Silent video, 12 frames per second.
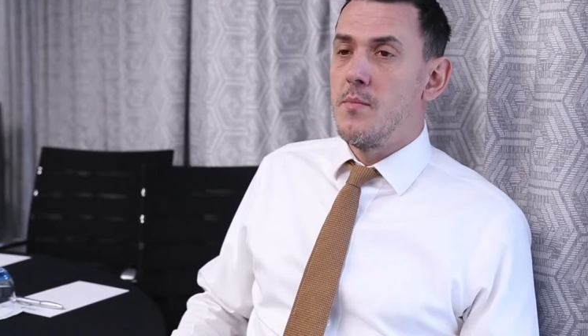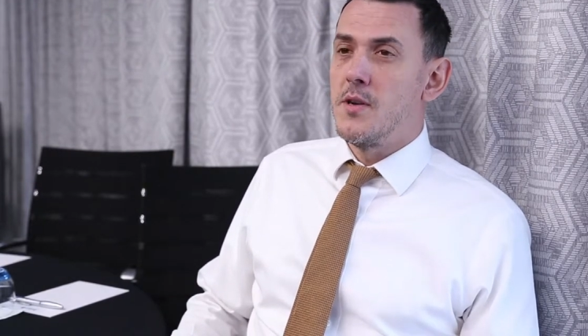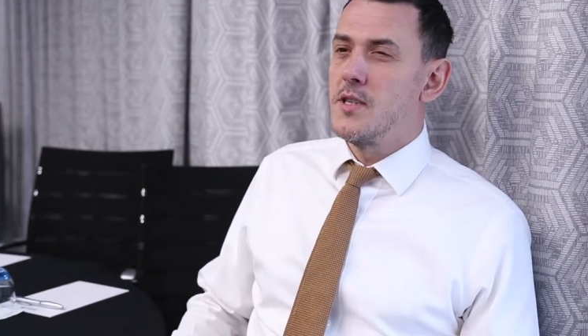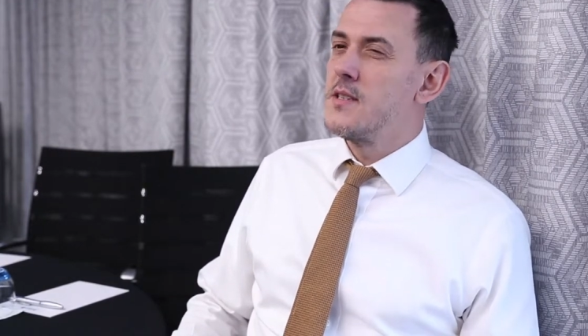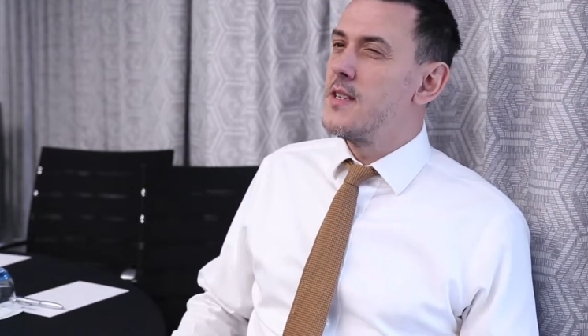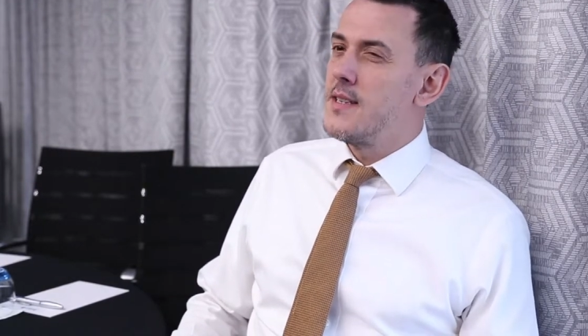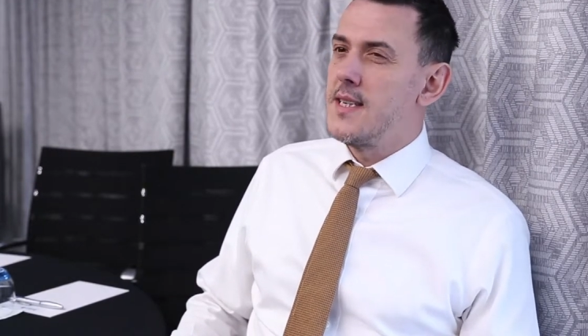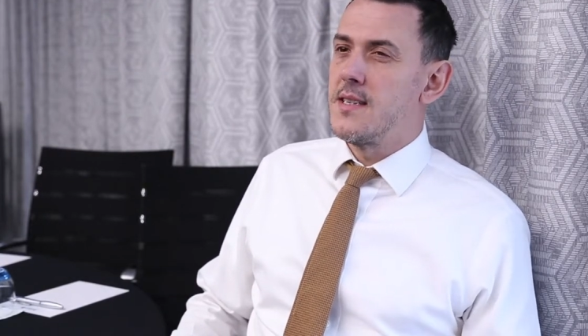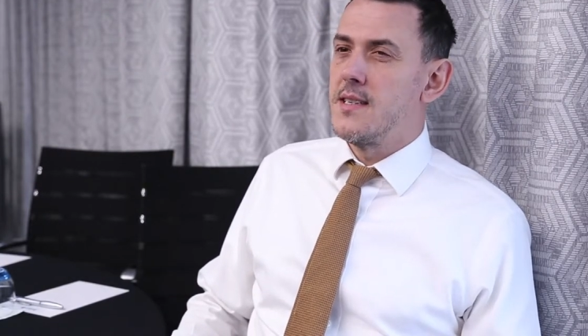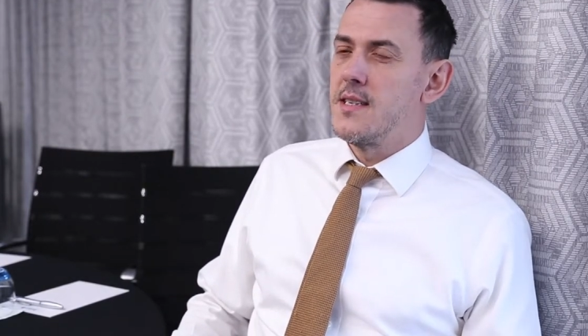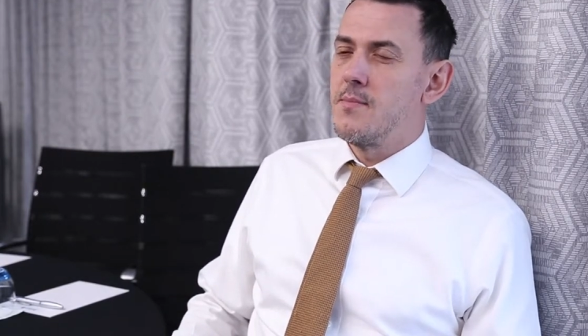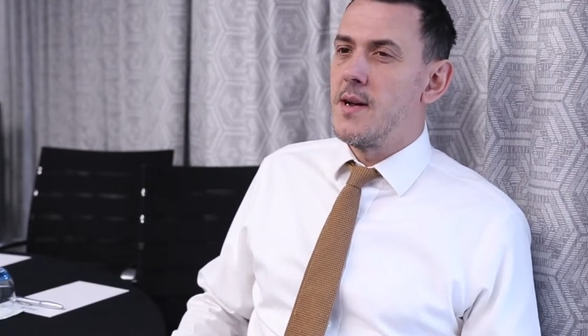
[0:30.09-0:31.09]
but just the
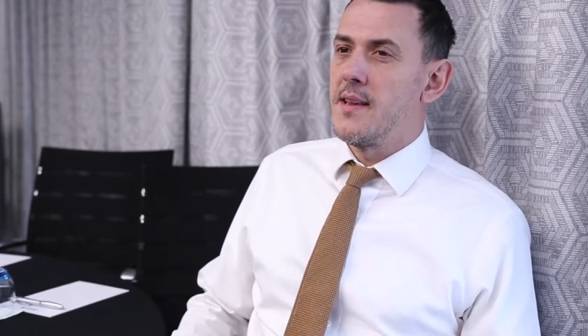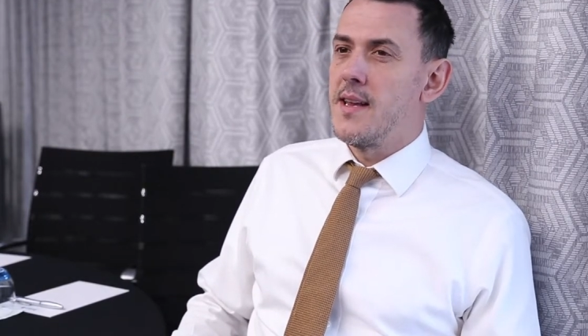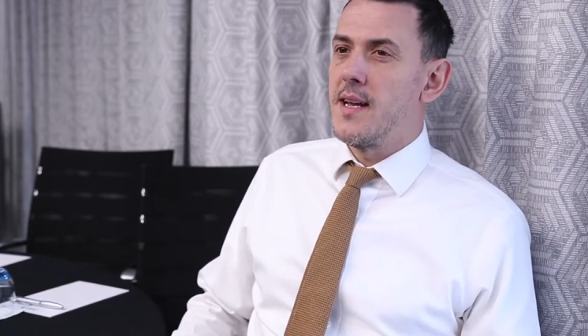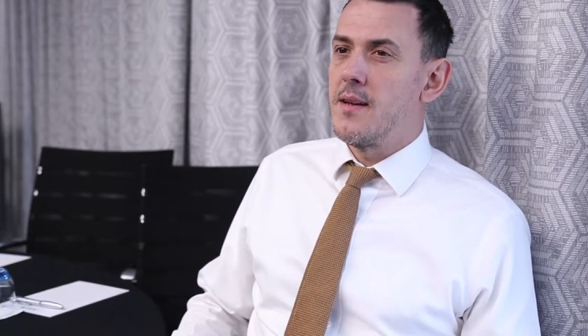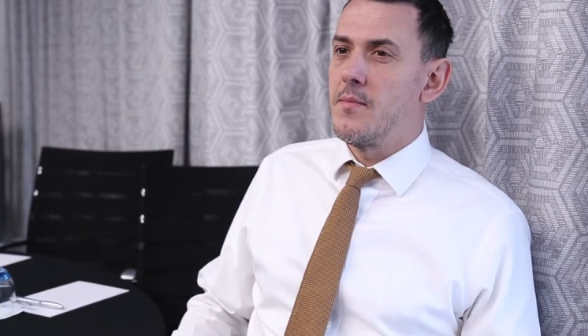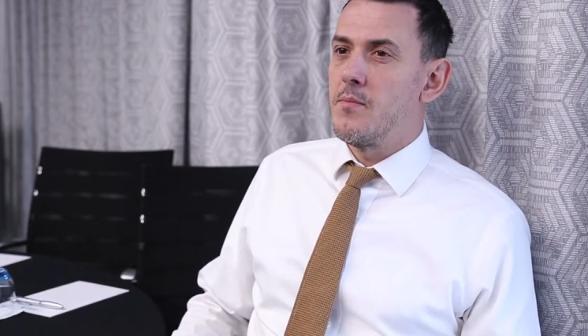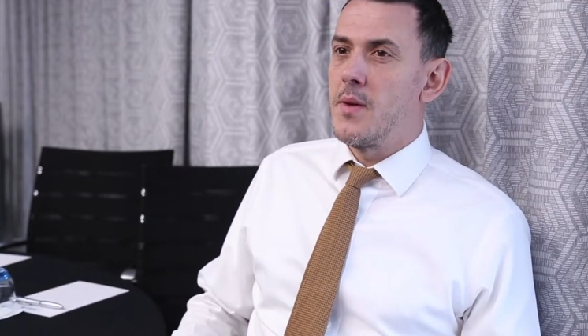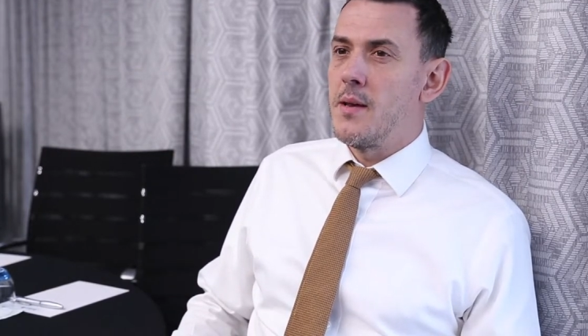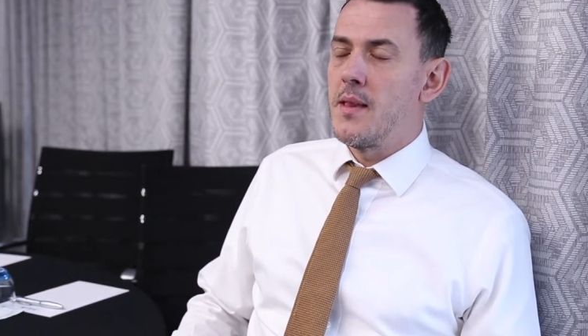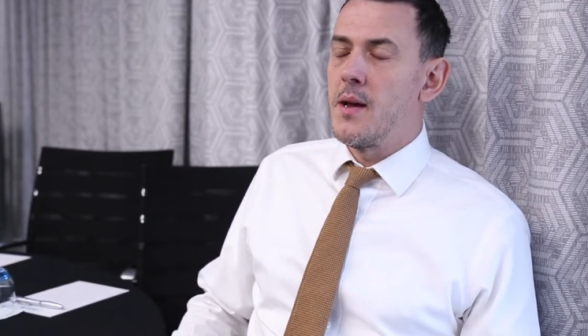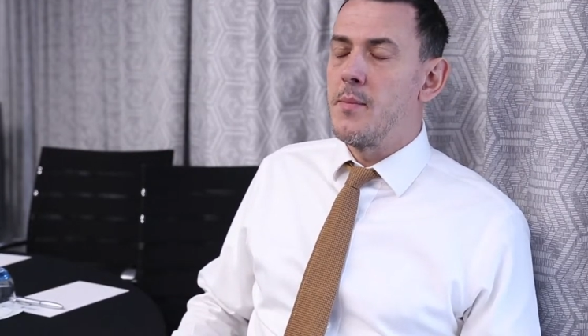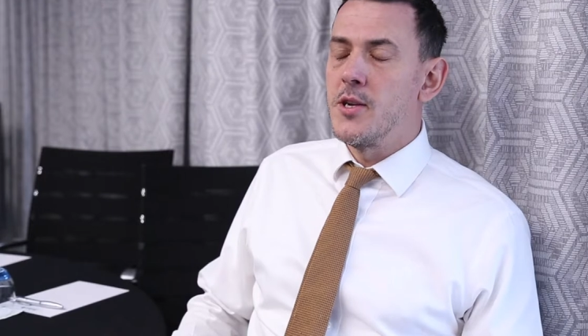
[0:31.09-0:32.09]
distance made that
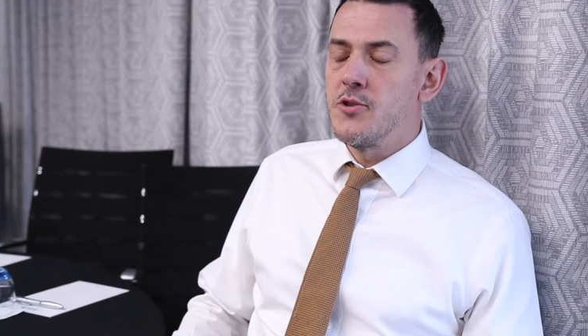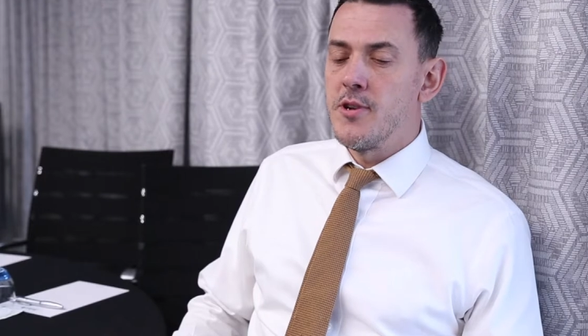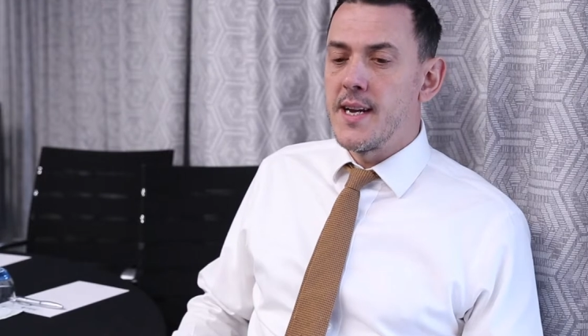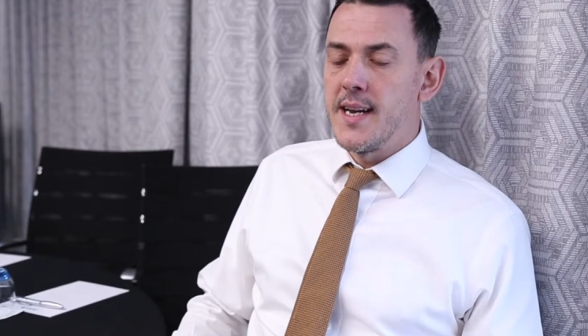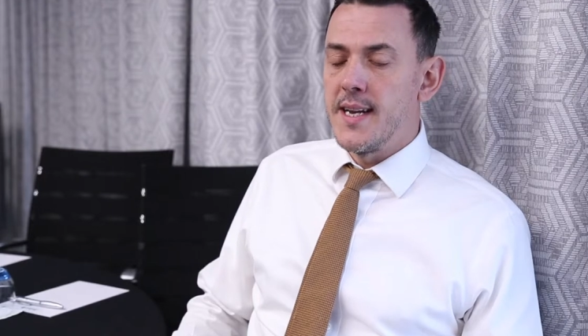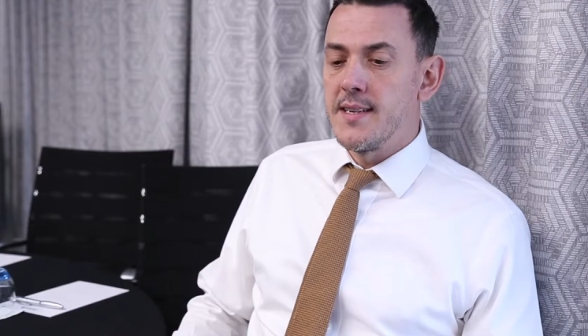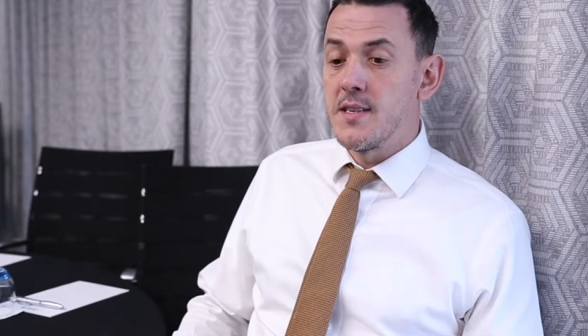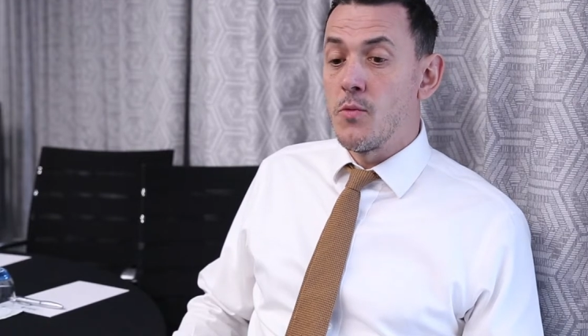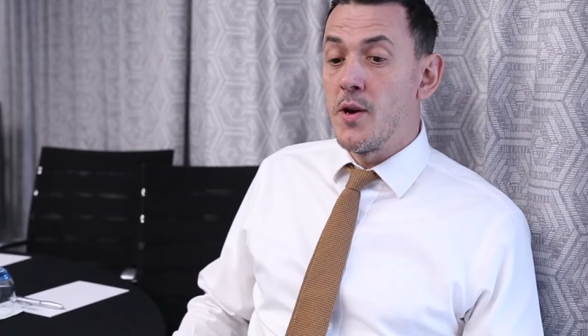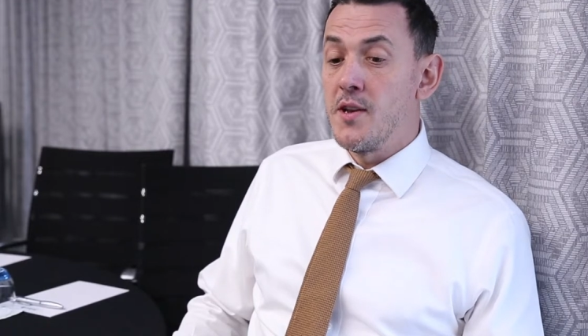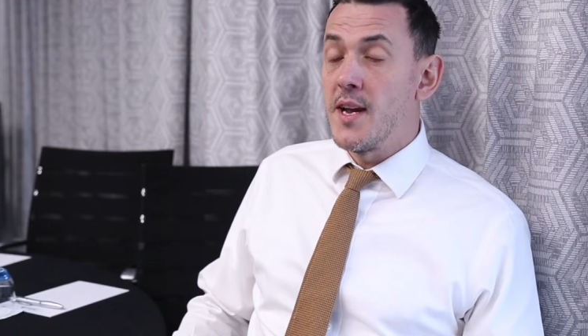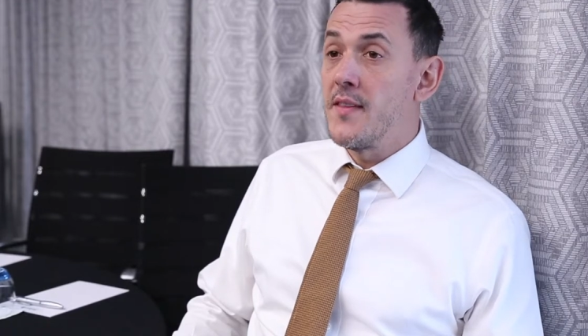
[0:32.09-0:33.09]
a bit tricky.
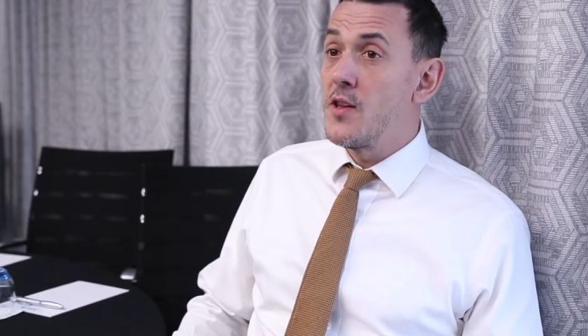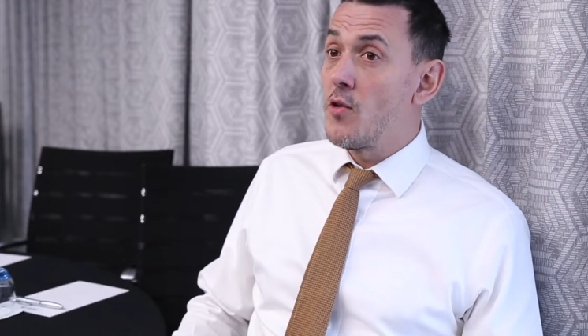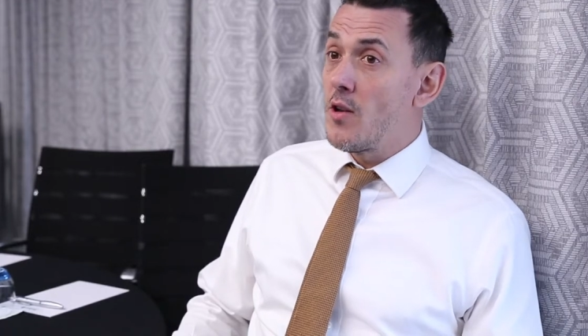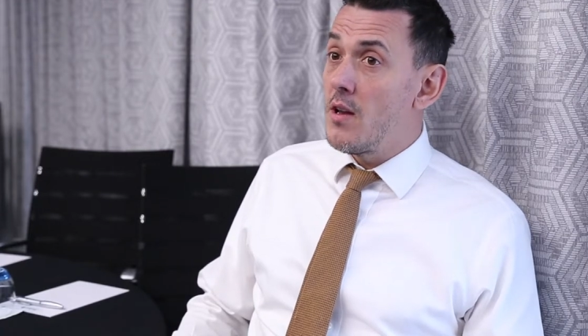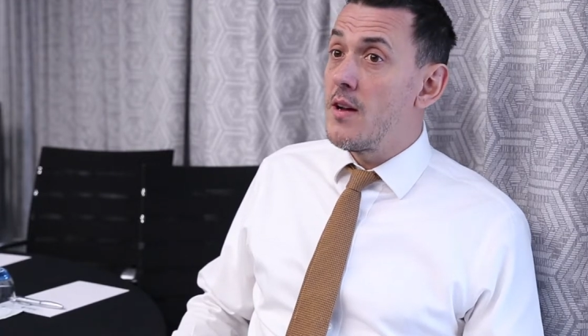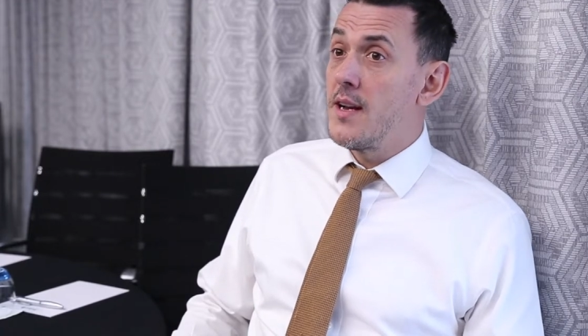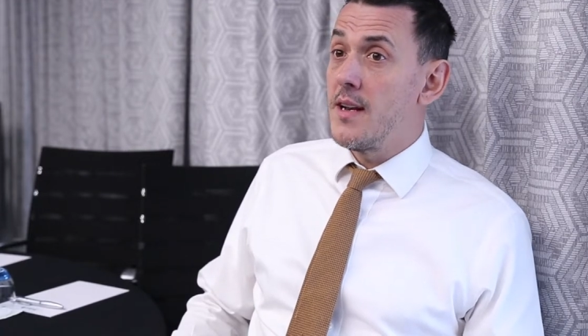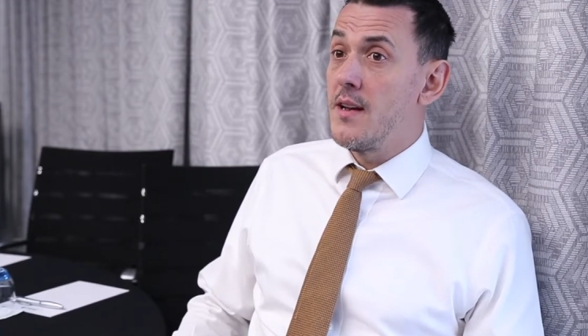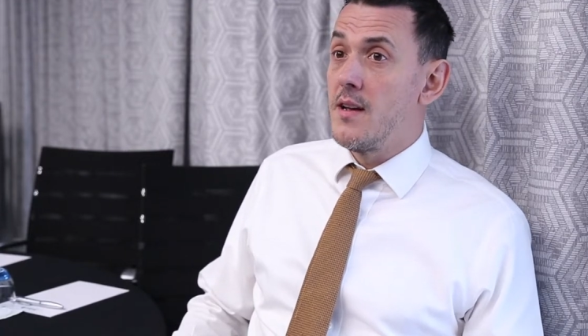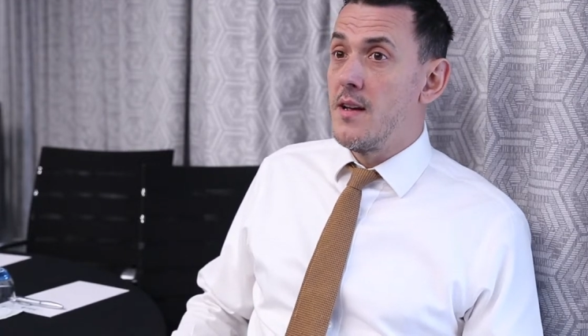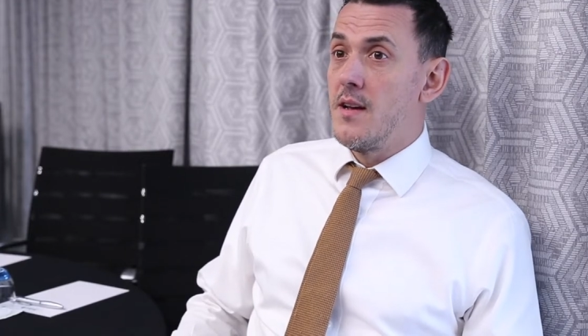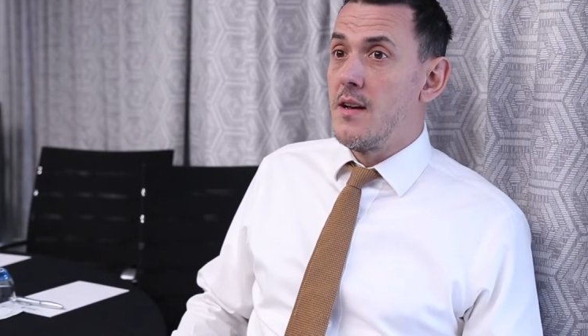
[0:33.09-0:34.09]
So when you had the online